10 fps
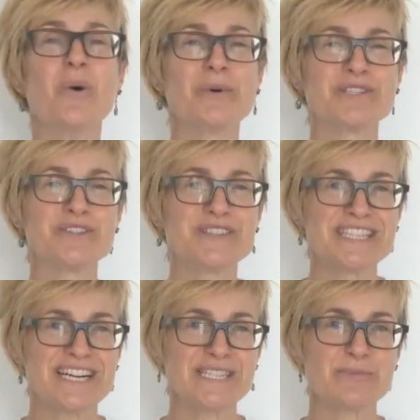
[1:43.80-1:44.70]
Once you've
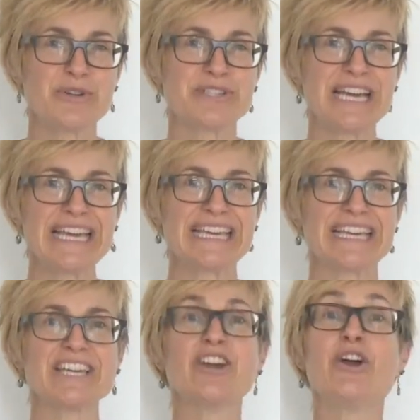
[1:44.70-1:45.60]
decided what you're
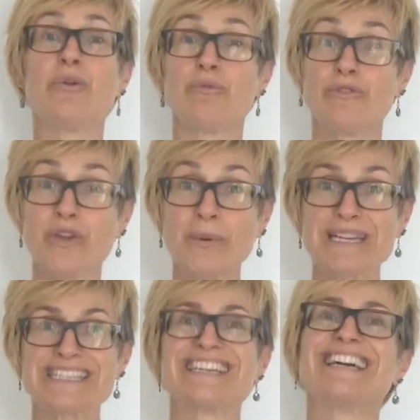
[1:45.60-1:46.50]
taking, review
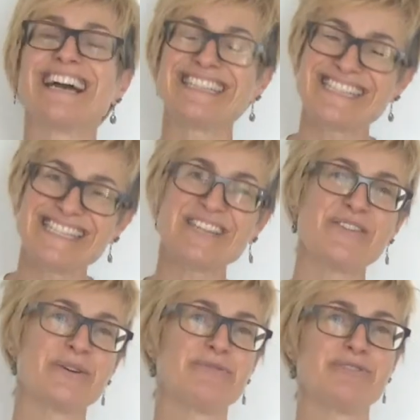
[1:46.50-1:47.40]
it and see if
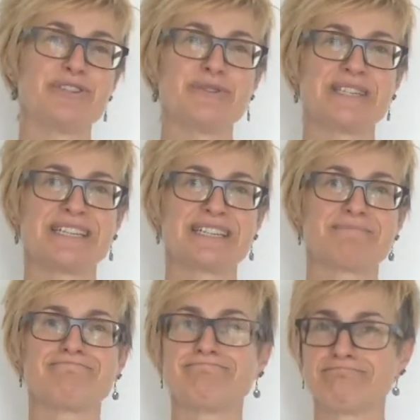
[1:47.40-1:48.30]
you can reduce it.
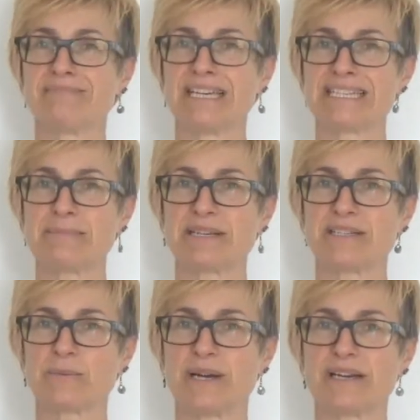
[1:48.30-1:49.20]
Except
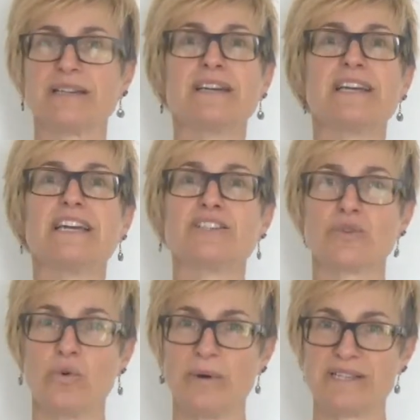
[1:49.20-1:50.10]
underwear. It's
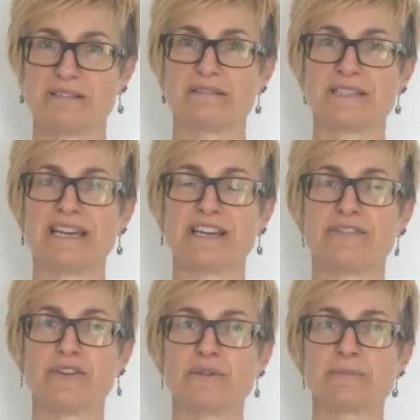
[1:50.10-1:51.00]
always good to take a
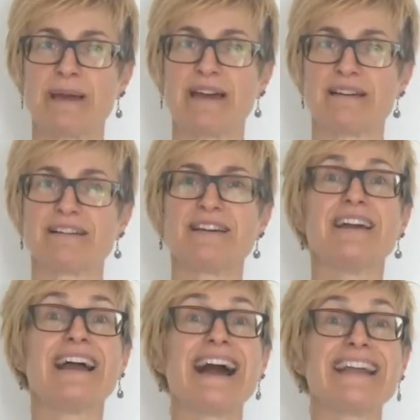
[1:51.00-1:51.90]
few spare.
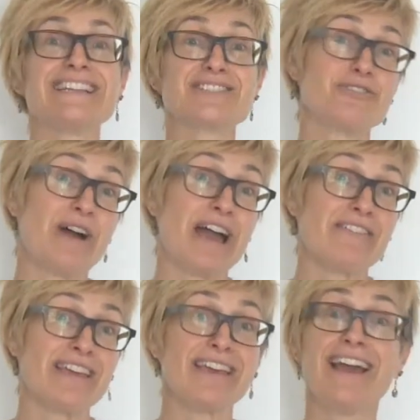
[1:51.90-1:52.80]
And it's not
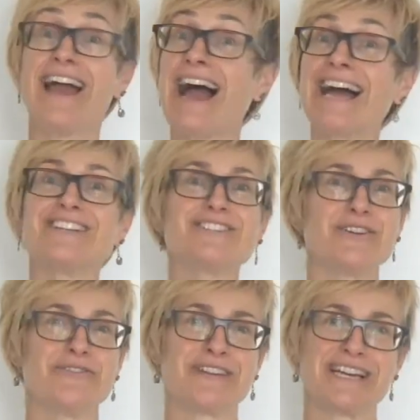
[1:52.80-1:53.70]
heavy, and
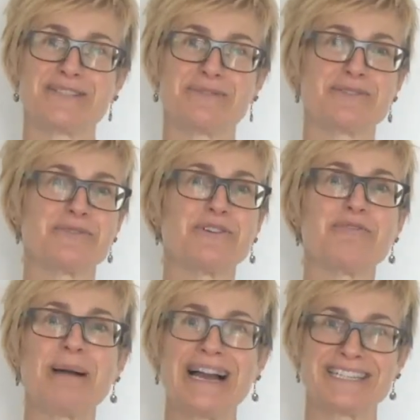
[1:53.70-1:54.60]
don't forget to ensure you've
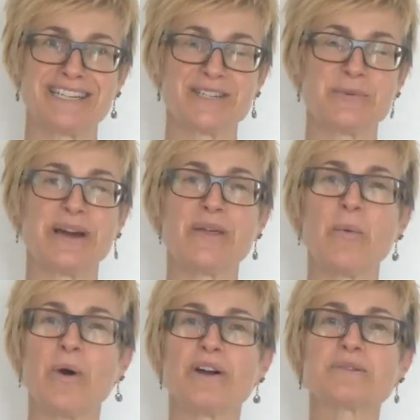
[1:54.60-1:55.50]
packed underwear that
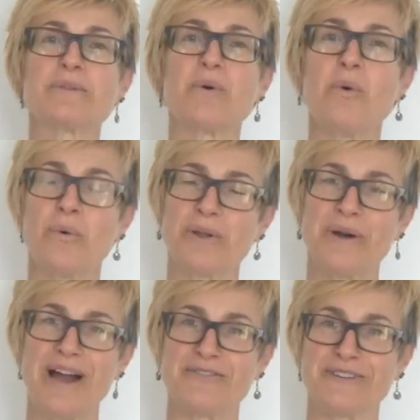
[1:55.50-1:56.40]
works with all your
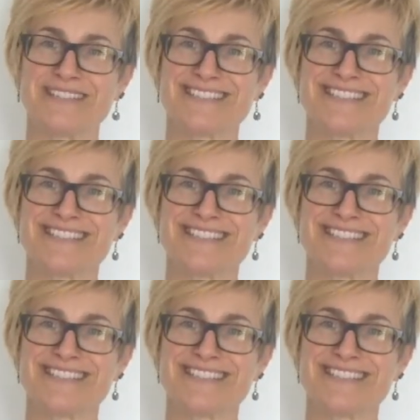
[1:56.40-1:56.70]
outfits.